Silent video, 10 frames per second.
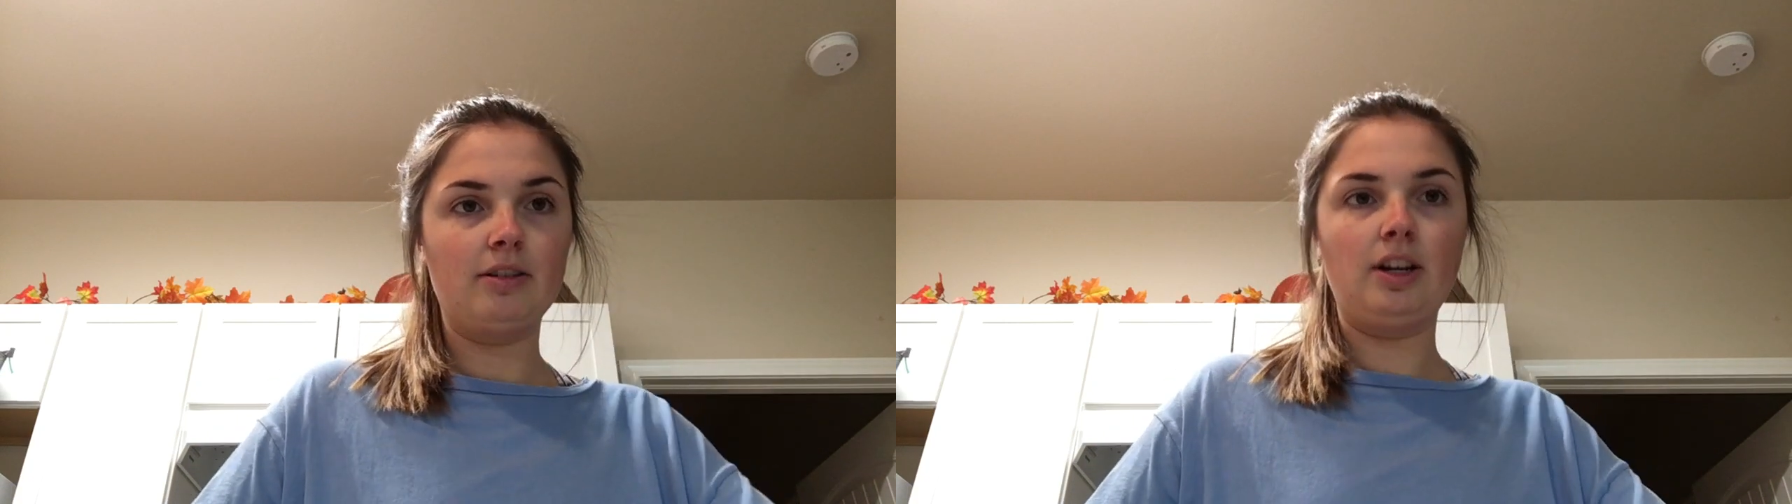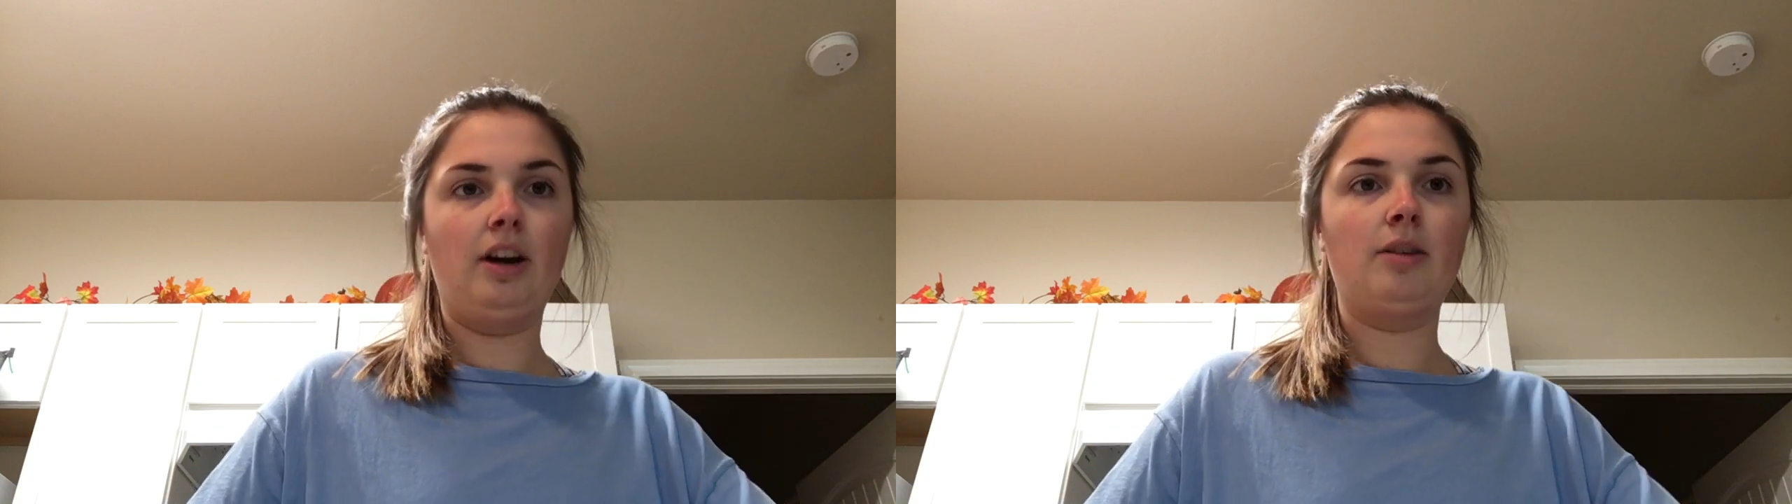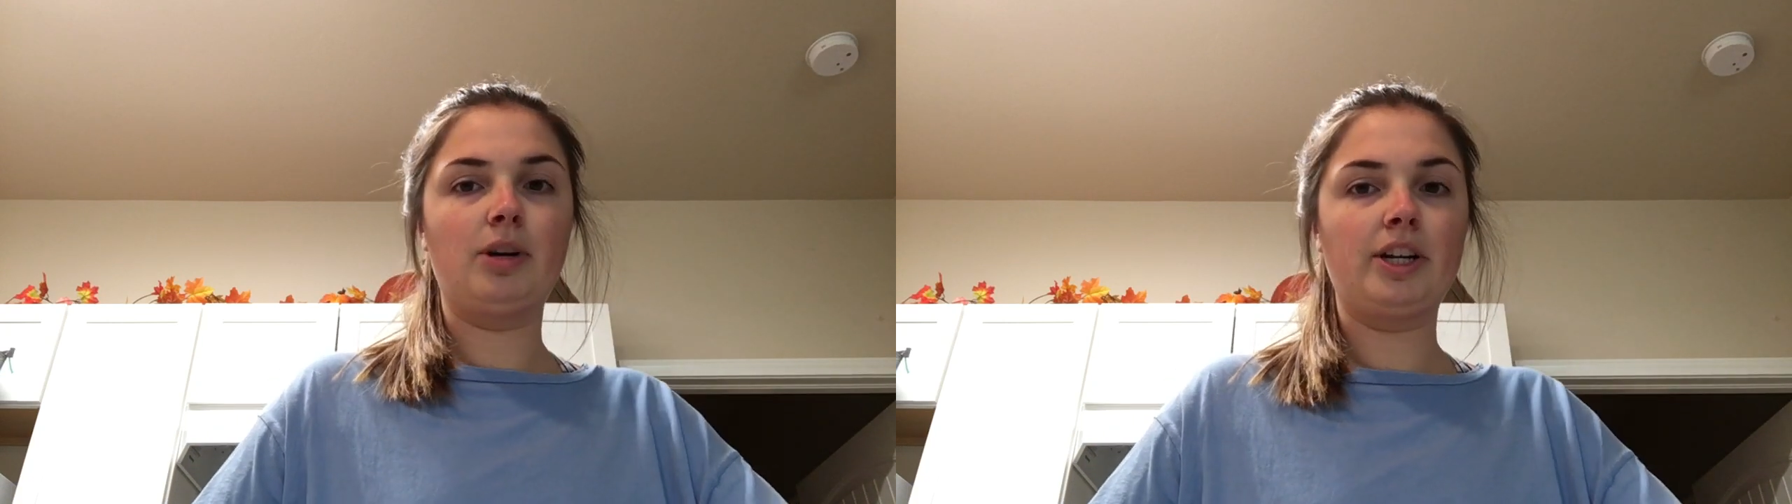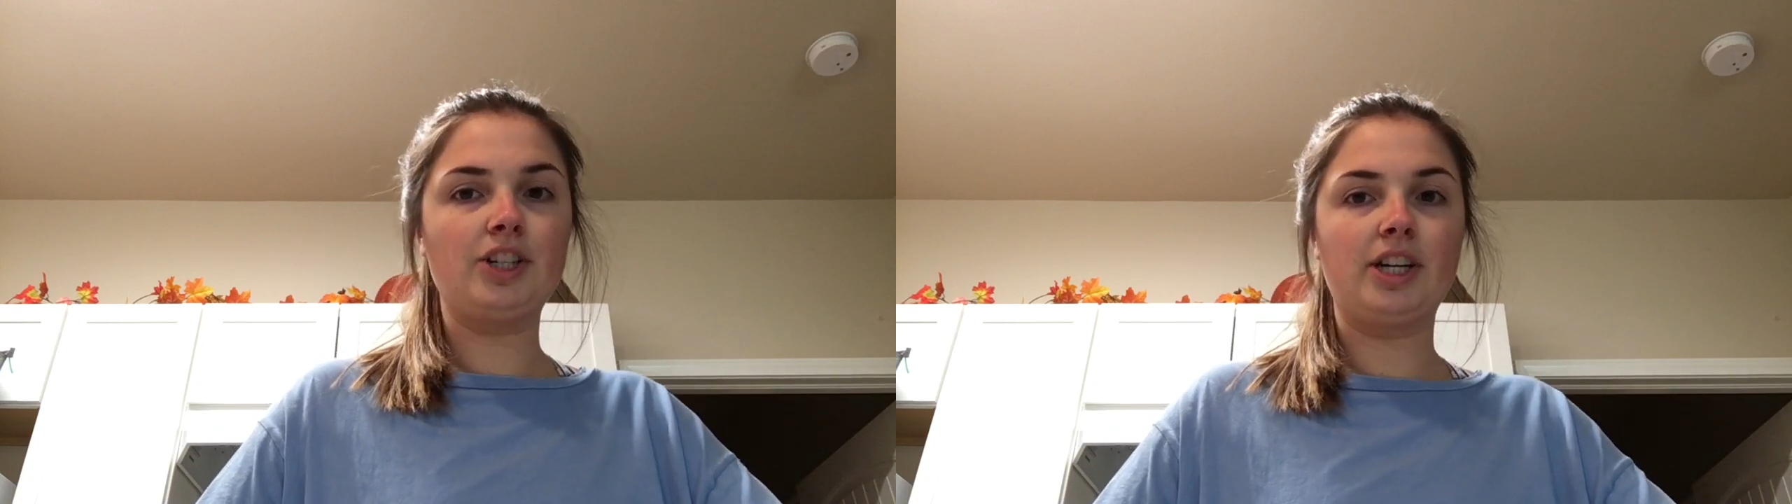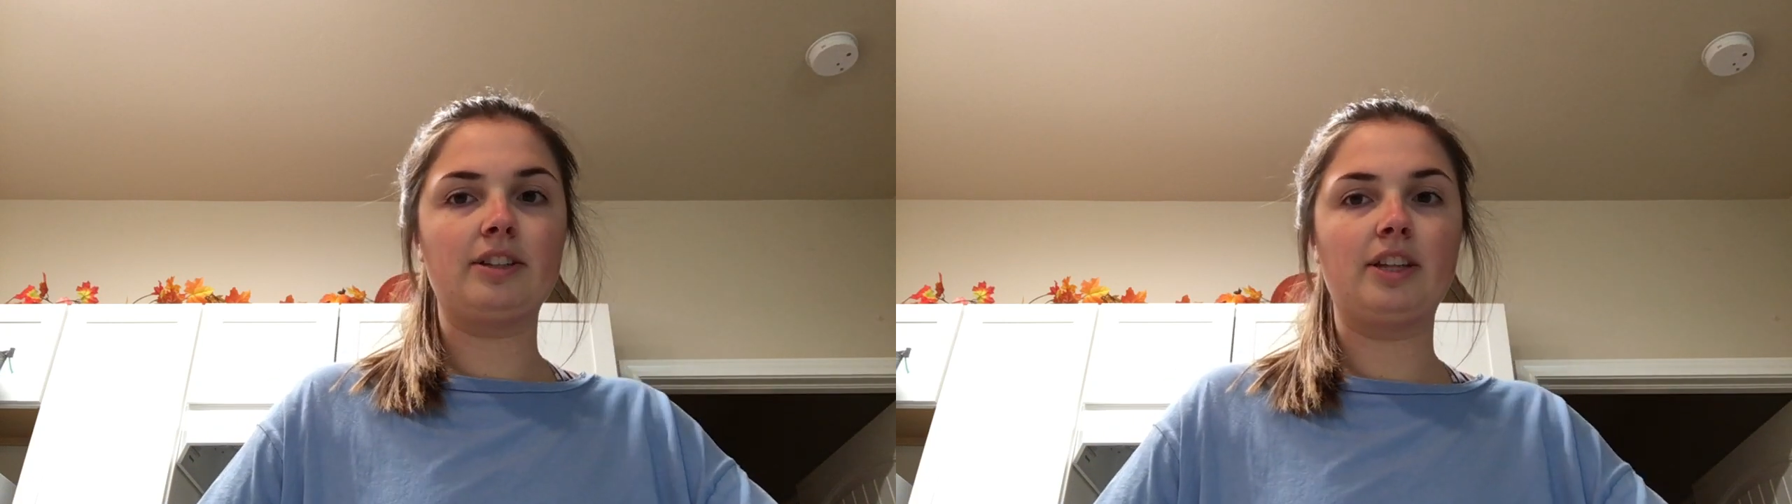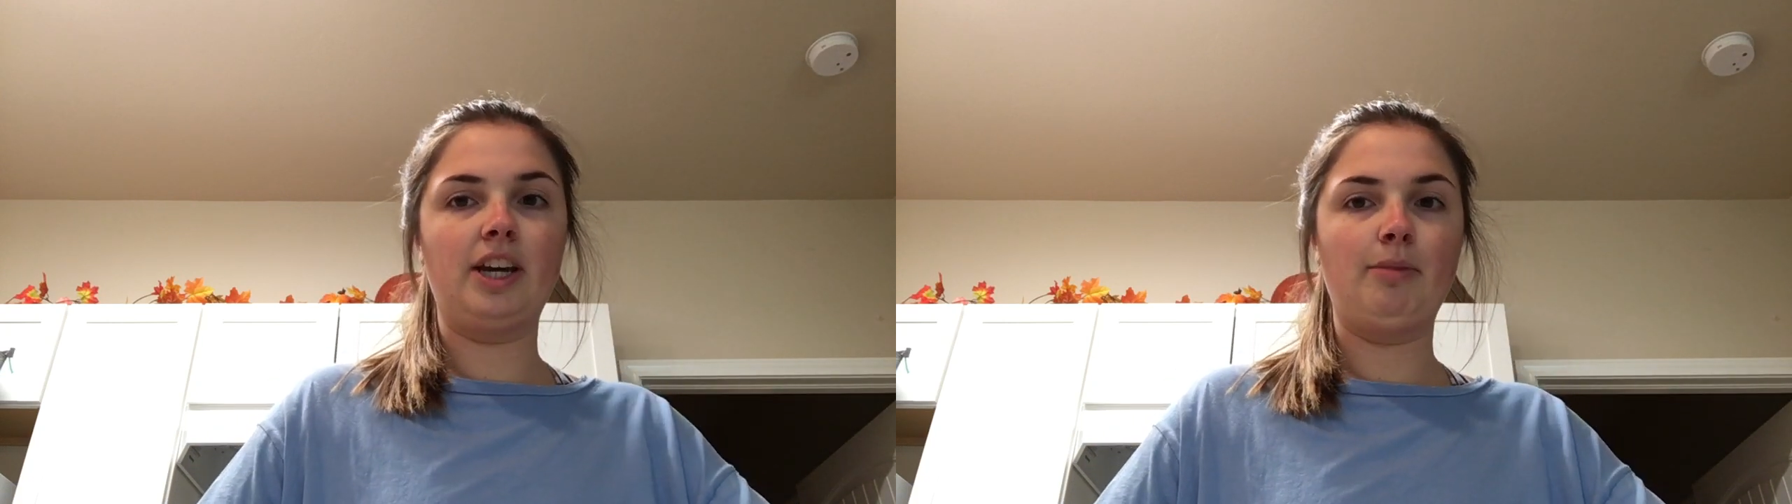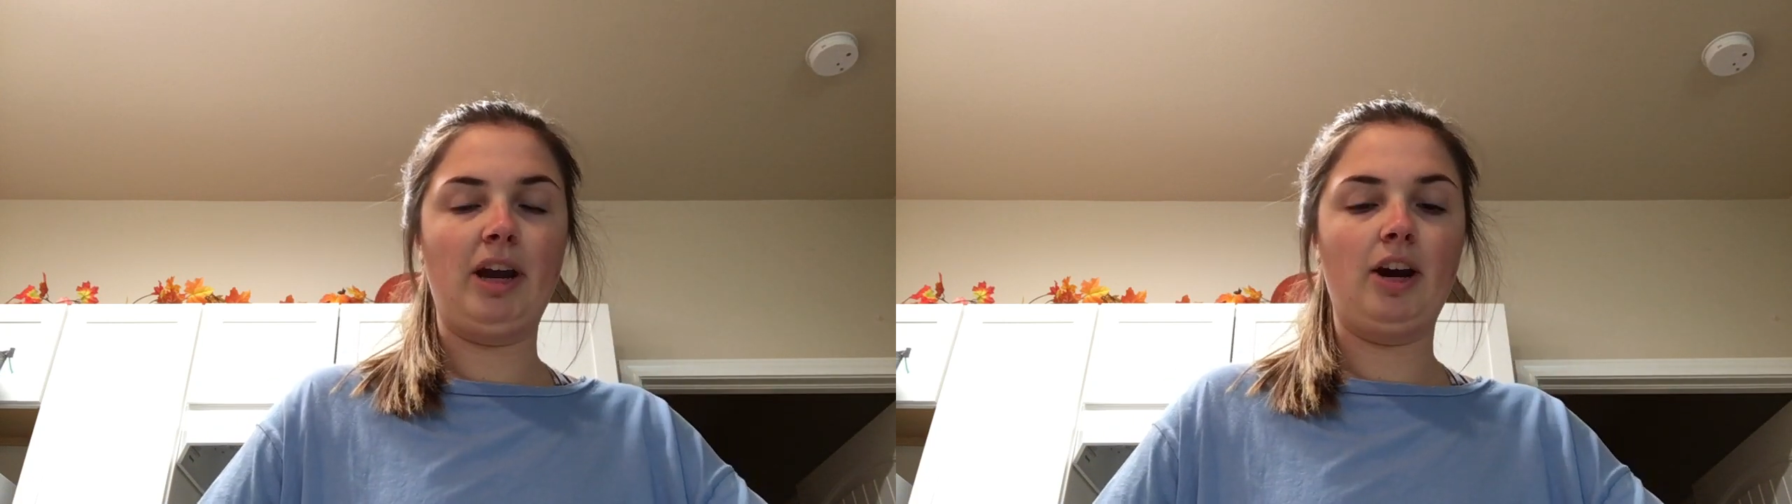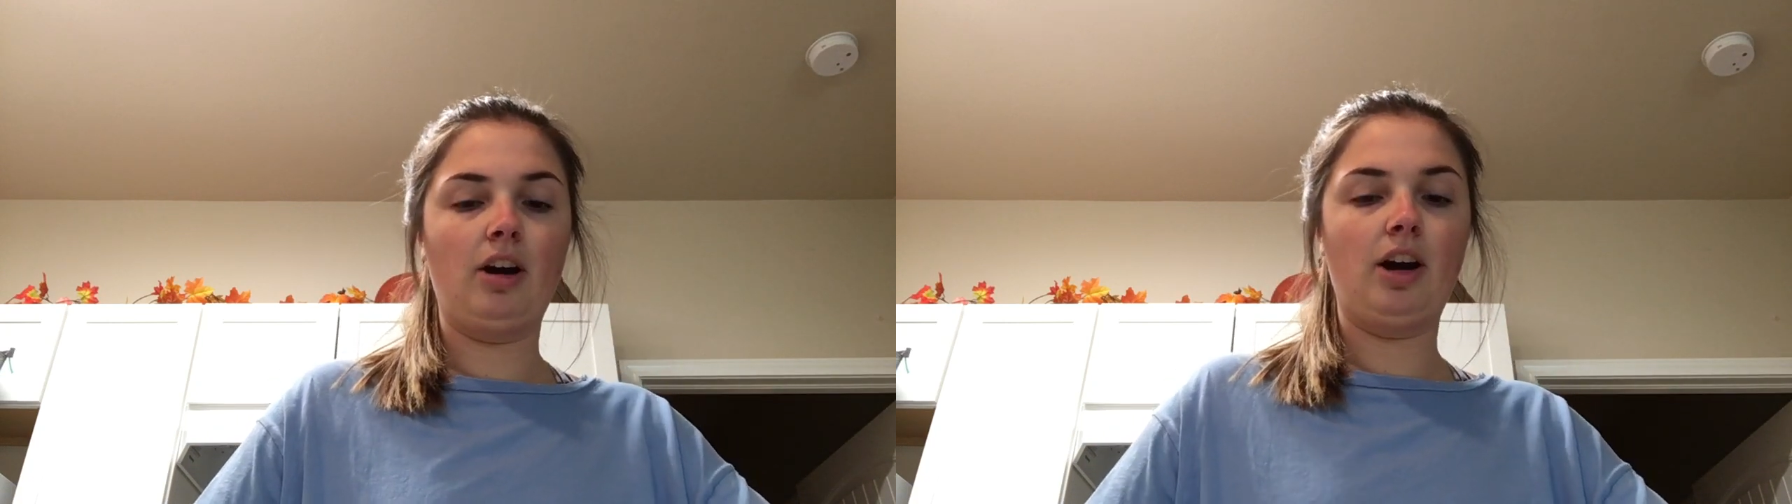We're gonna check the
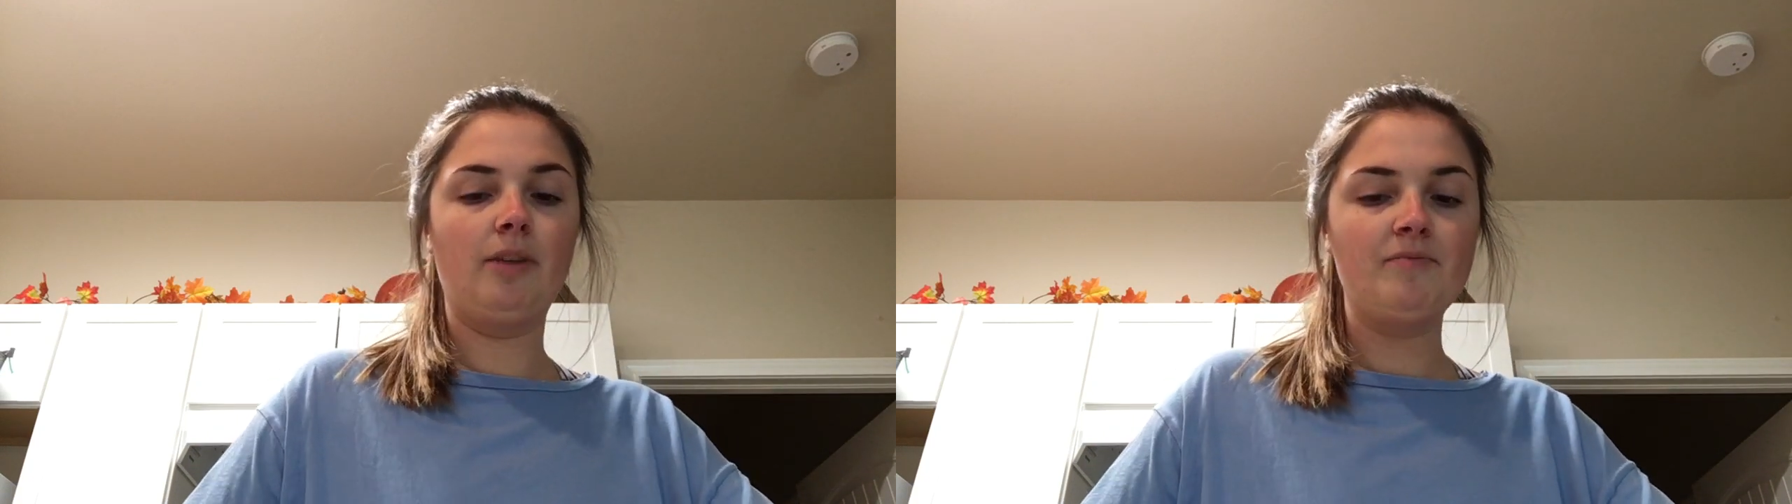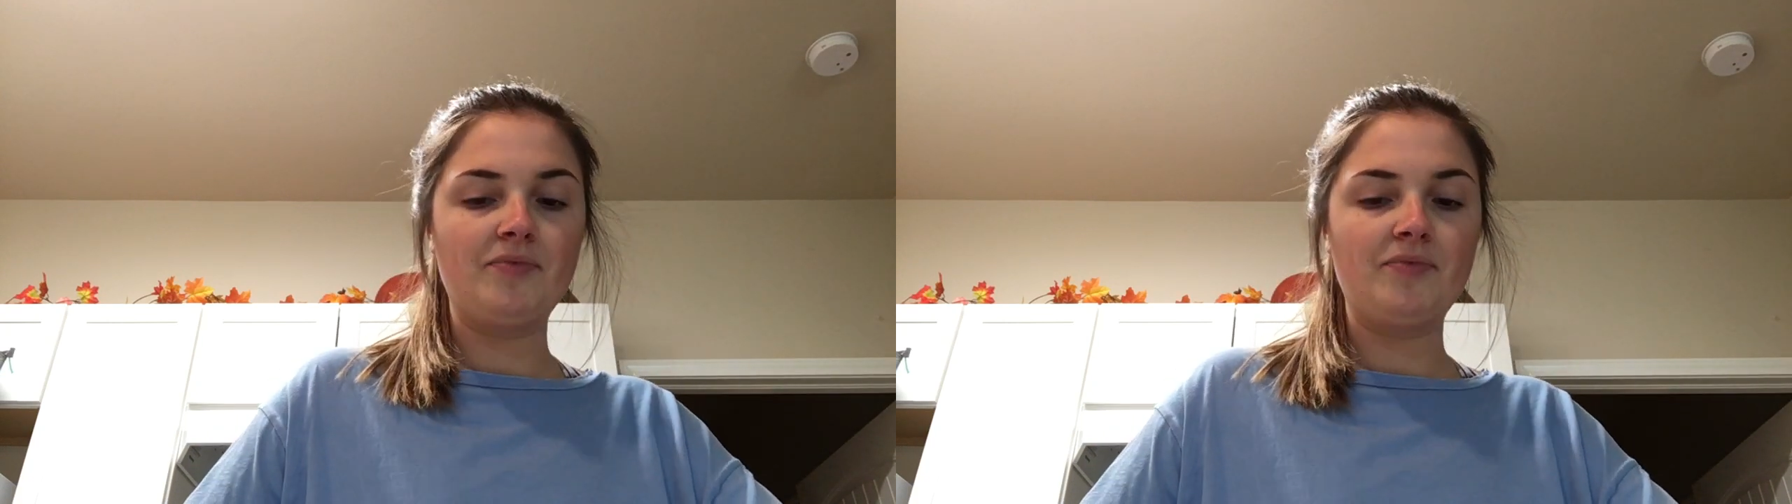MAR.